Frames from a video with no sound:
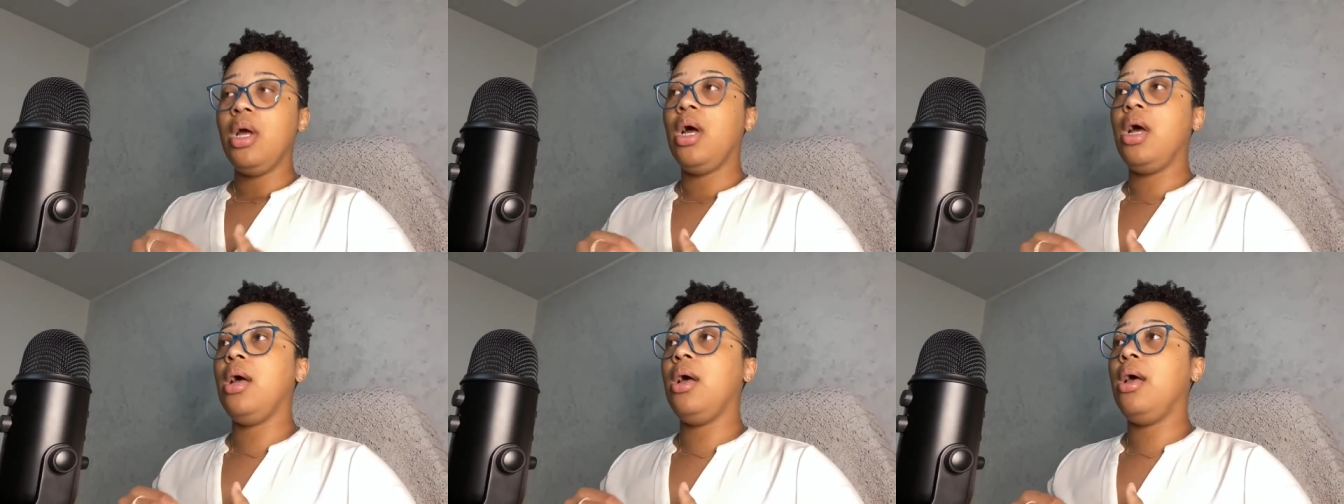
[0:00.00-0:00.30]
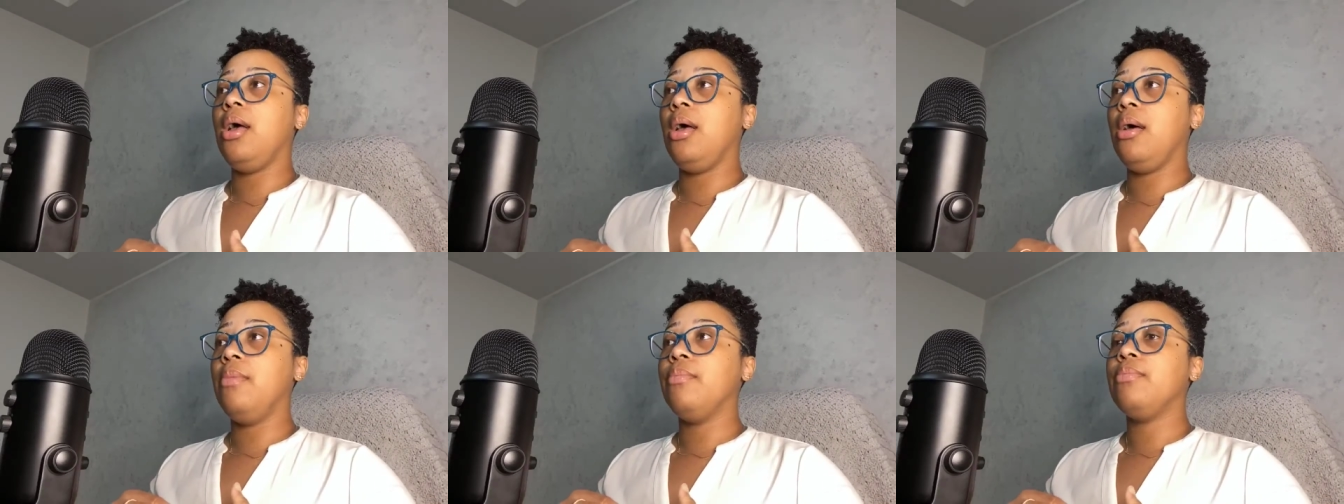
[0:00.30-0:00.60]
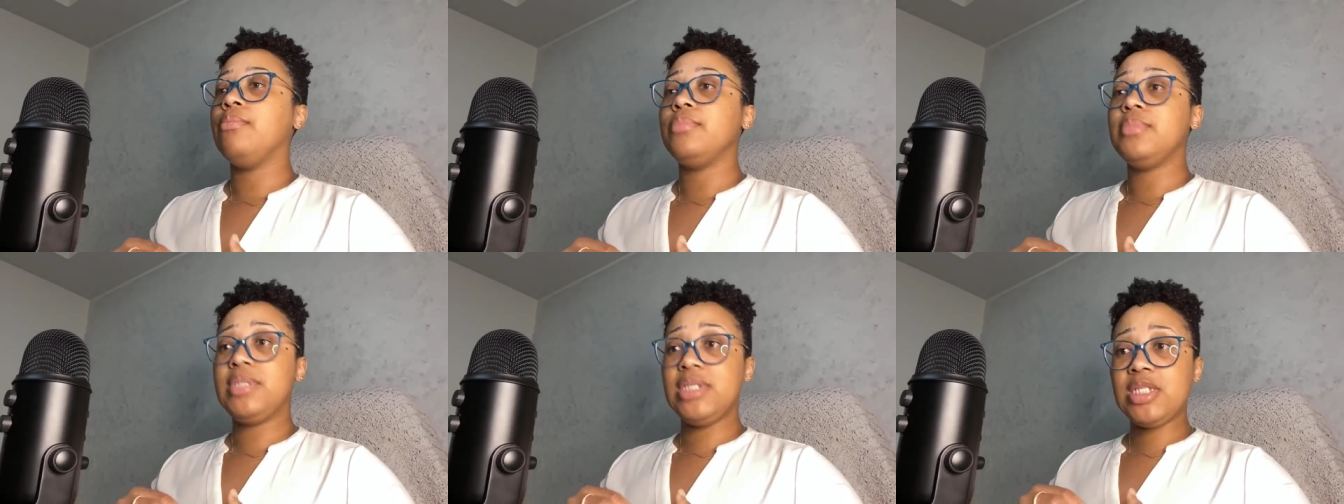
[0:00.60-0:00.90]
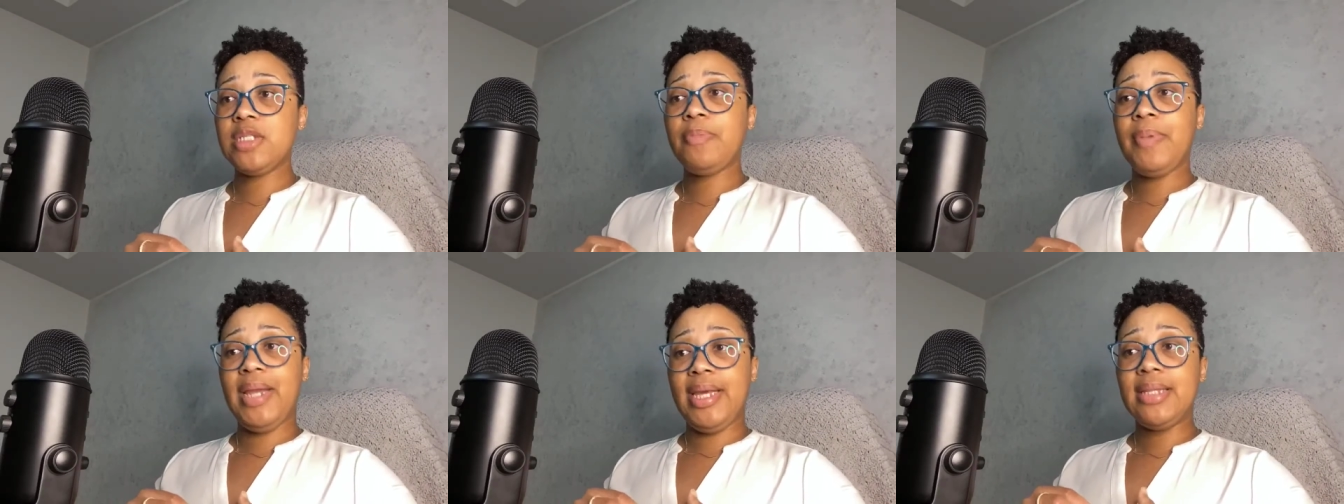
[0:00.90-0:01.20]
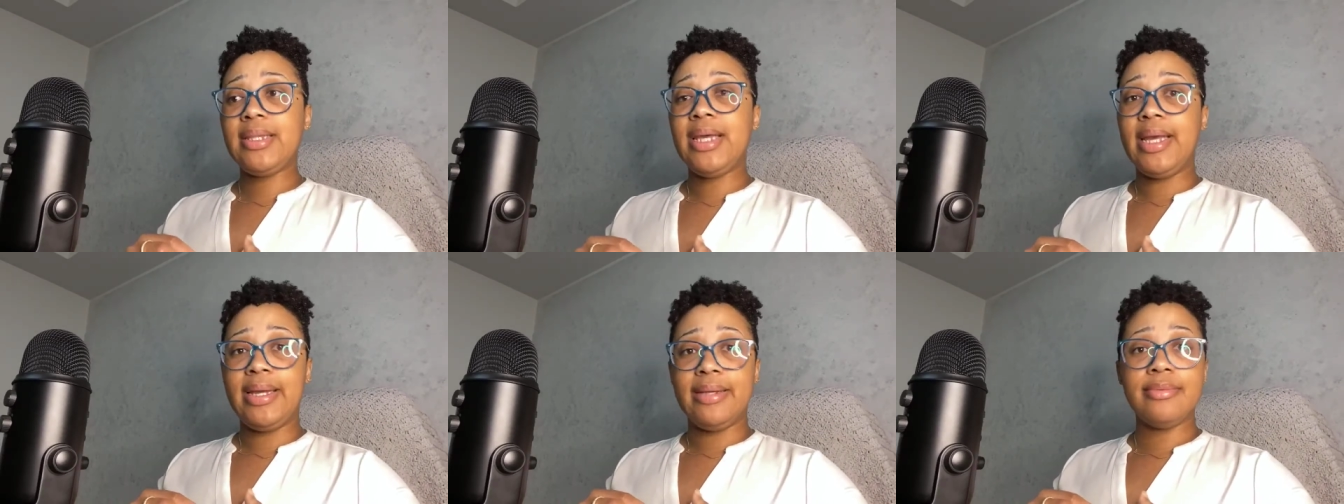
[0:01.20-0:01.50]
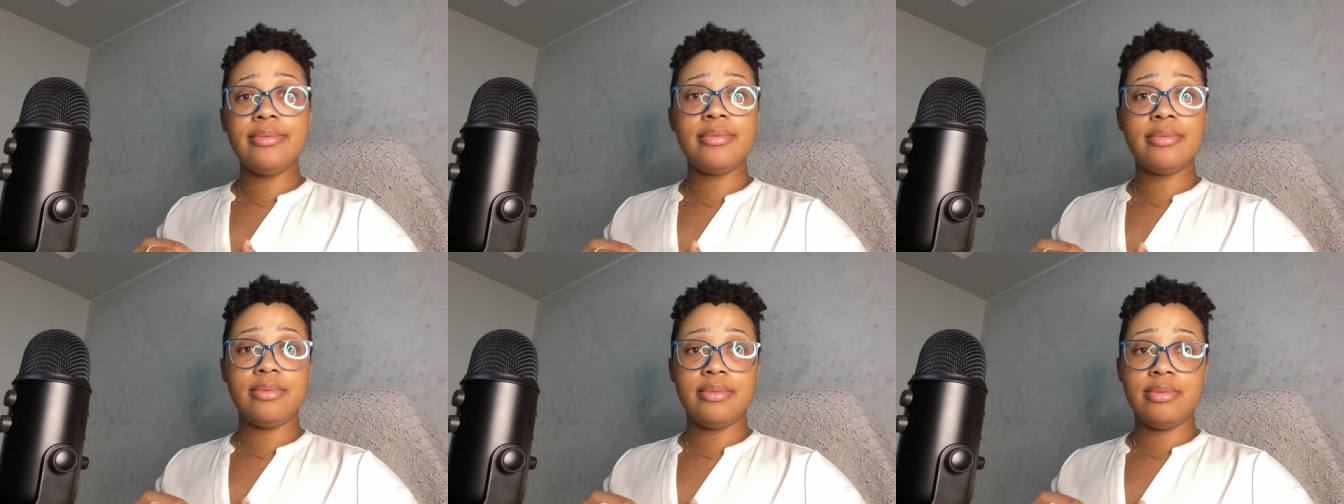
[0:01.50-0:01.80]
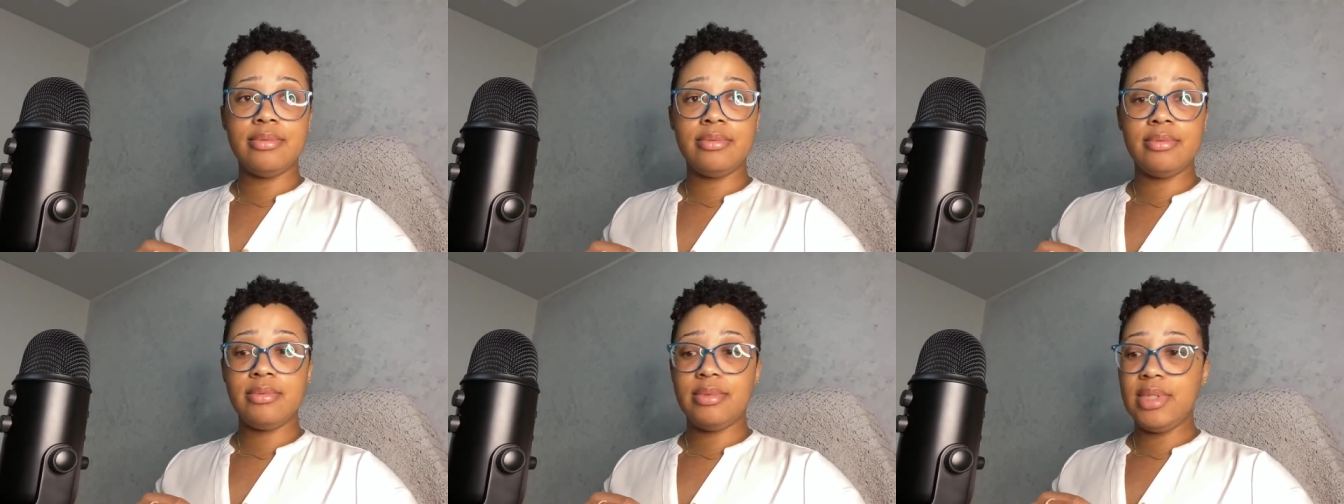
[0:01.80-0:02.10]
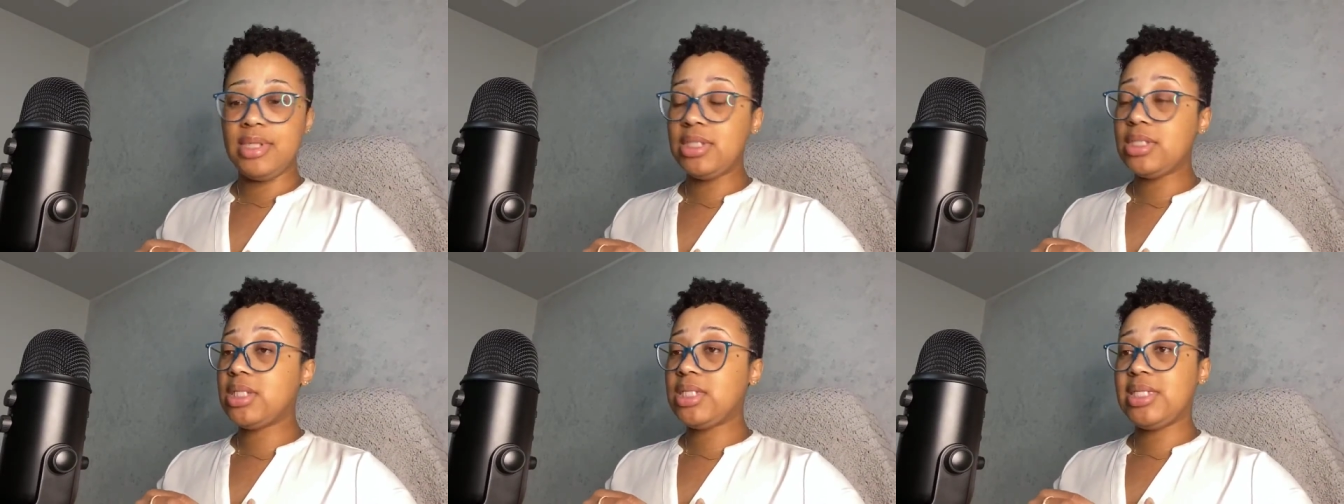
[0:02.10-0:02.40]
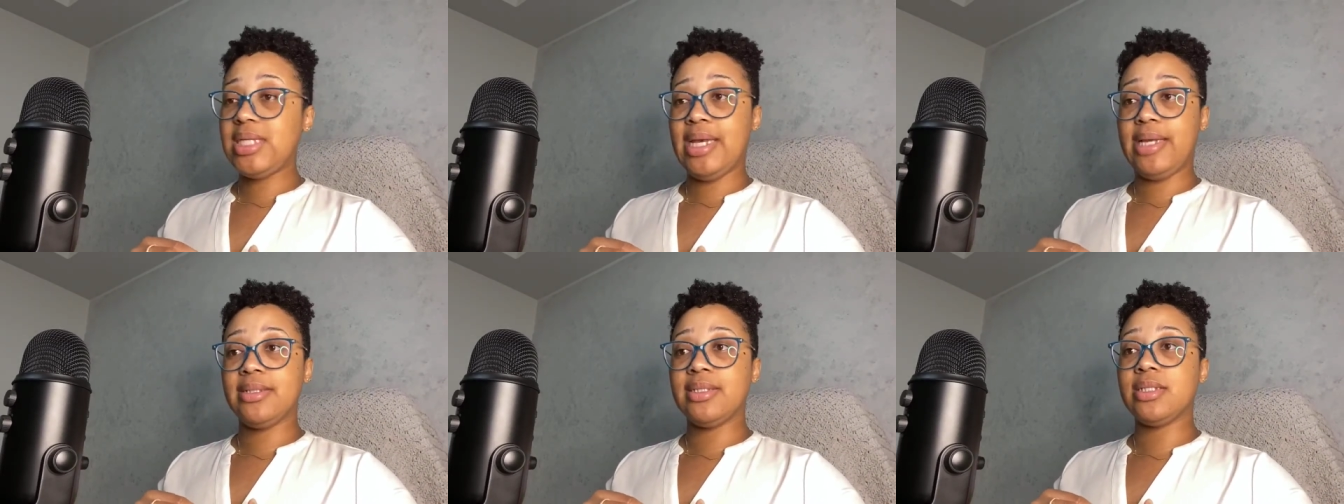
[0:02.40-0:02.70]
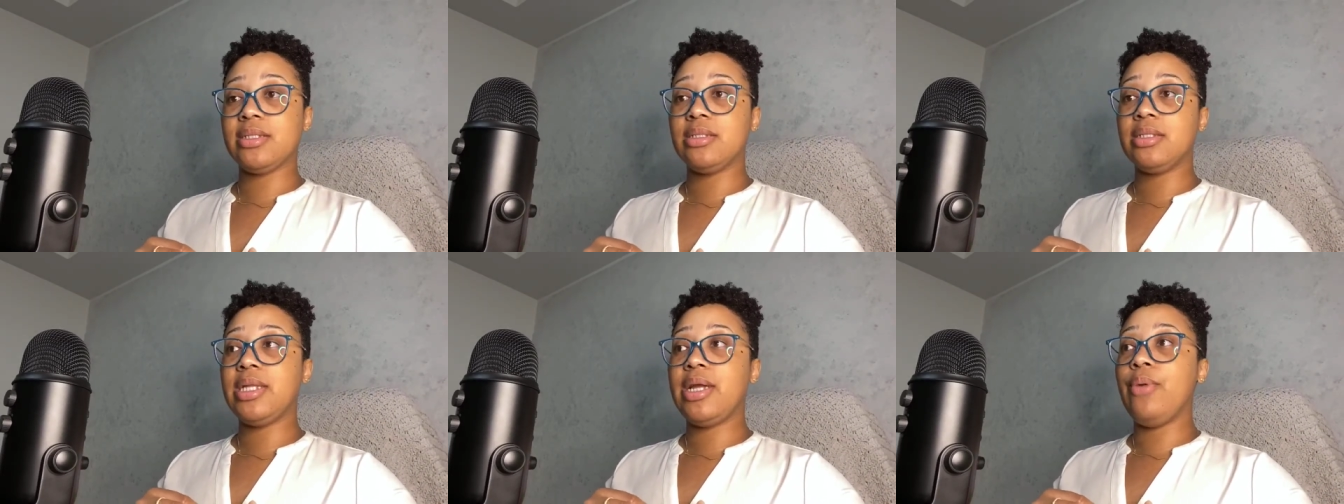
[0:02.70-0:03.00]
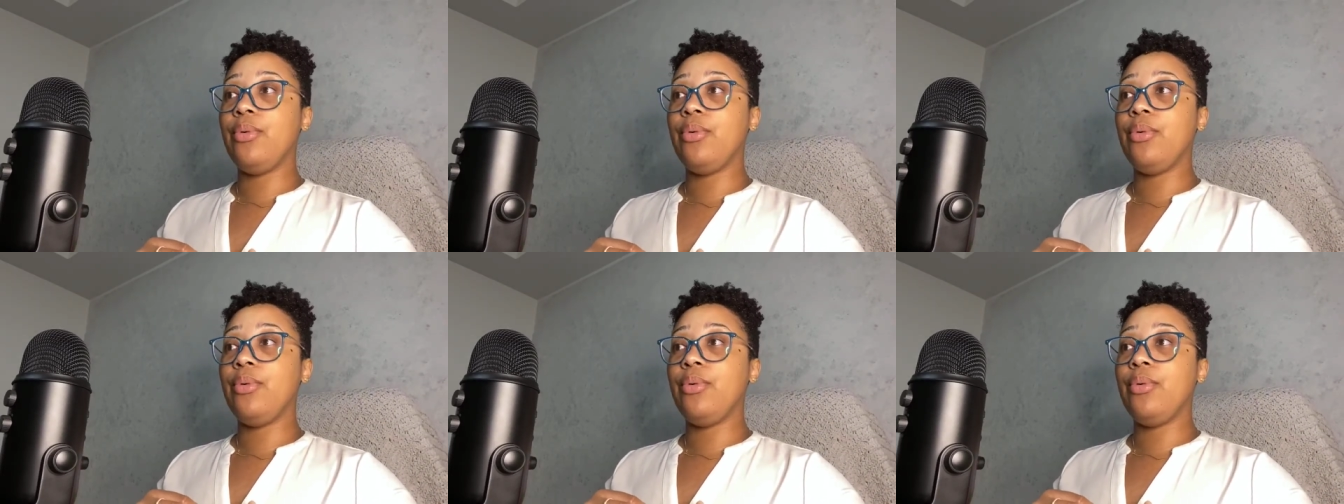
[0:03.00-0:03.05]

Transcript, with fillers: um, display that it's set that